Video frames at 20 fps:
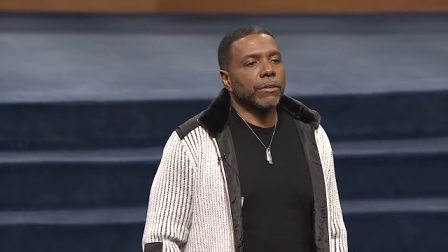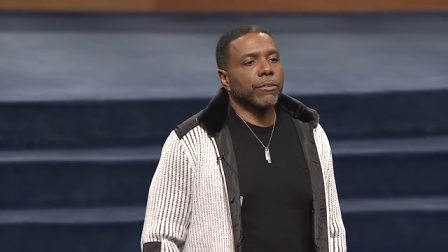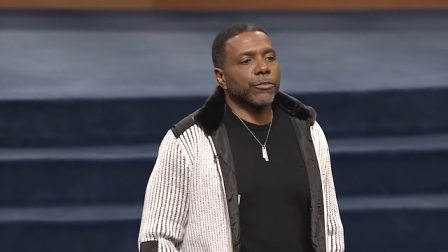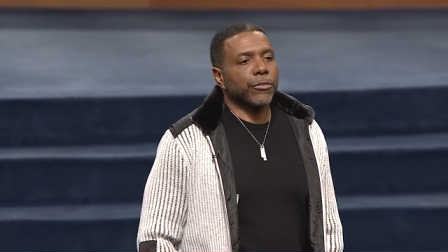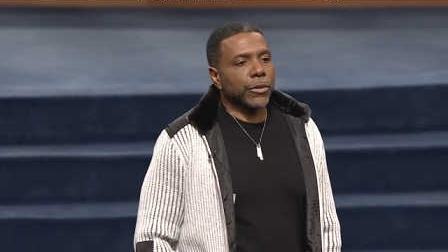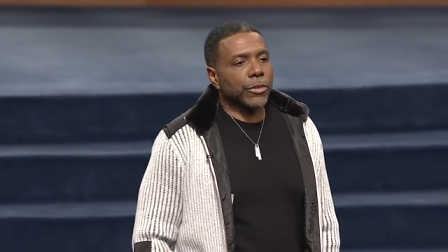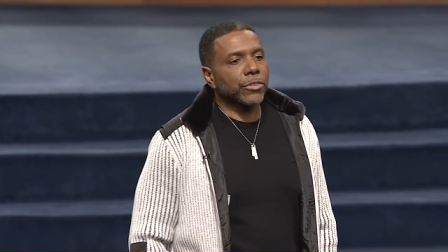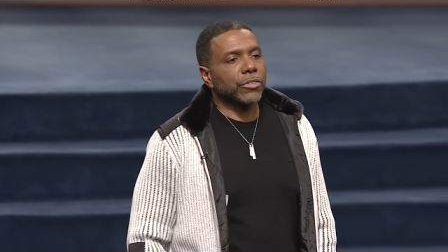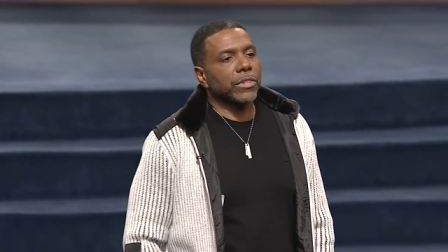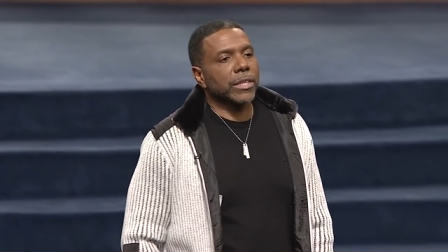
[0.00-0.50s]
The
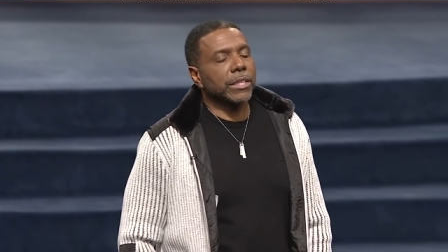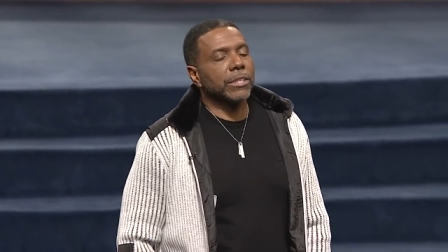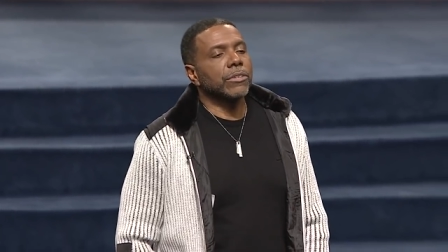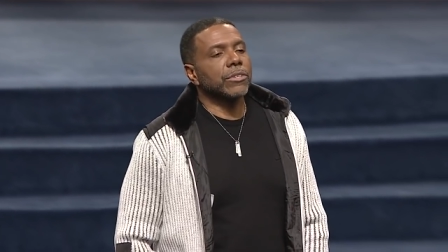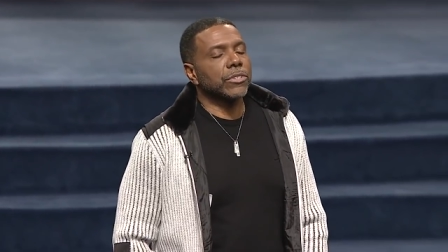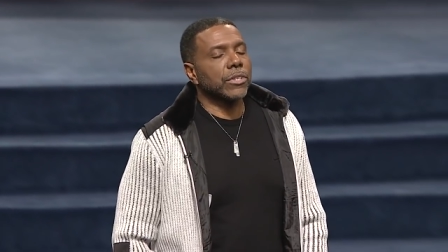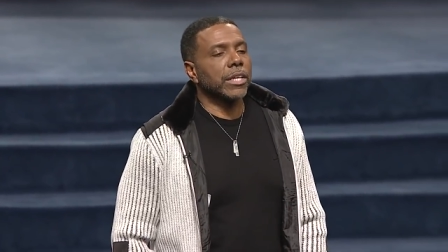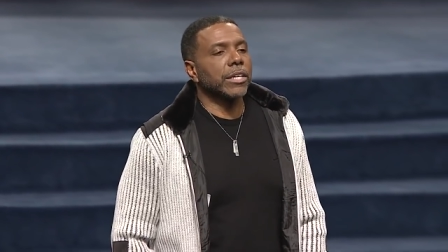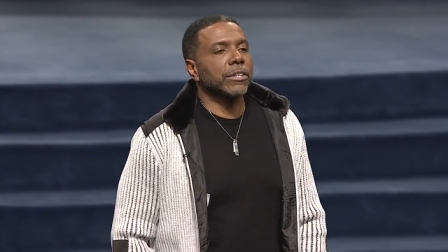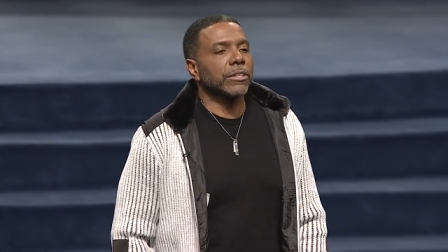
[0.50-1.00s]
first thing you
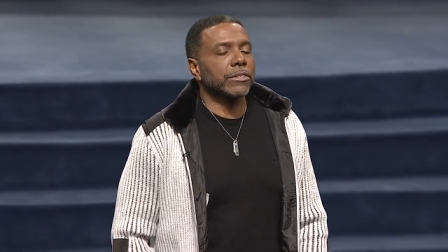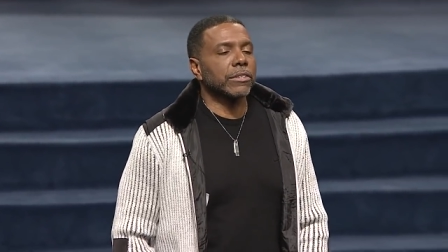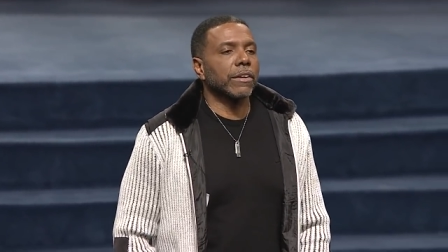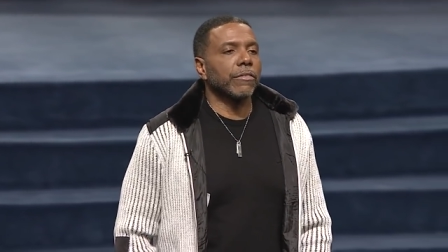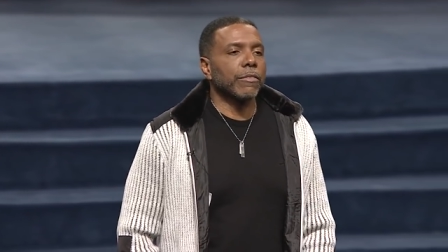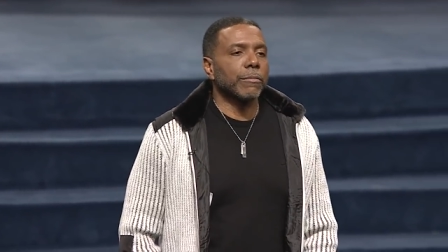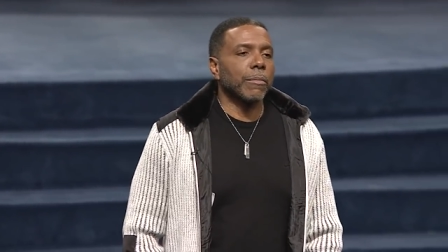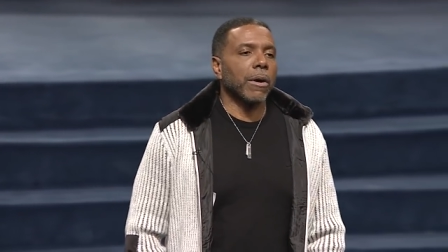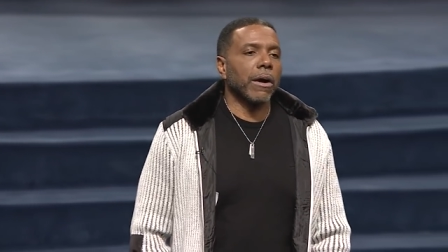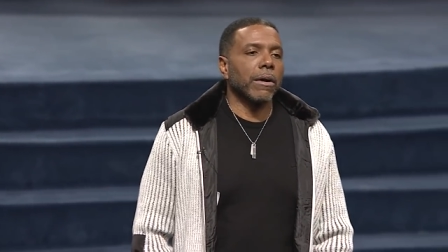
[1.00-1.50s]
say to
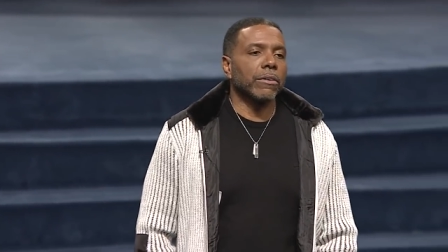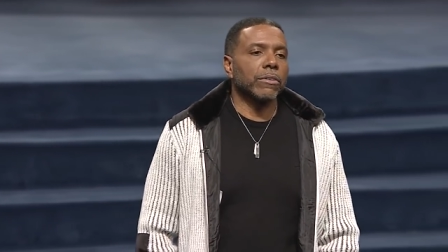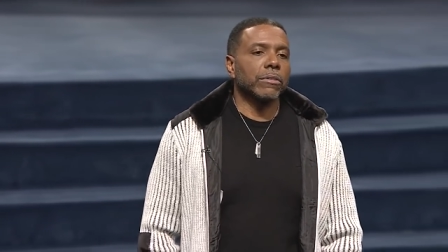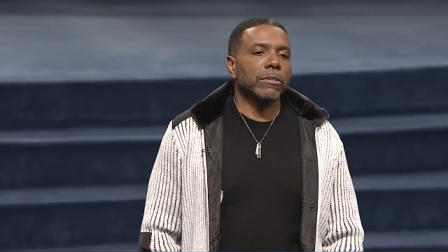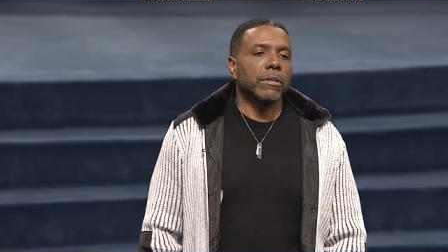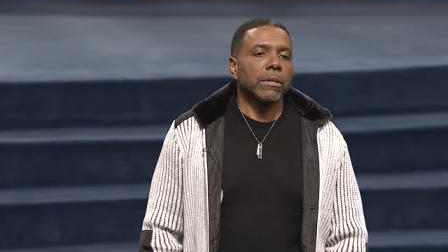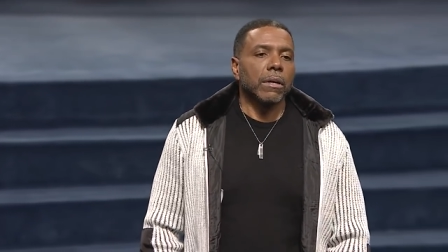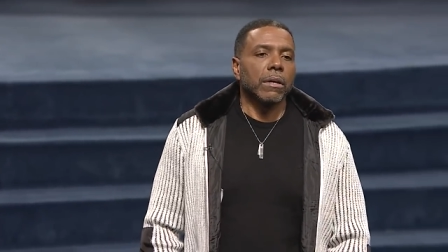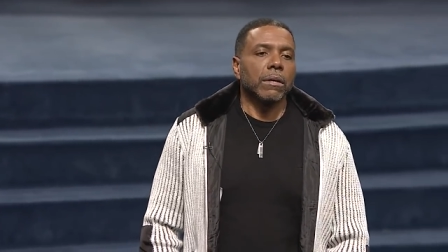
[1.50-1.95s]
yourself tomorrow is,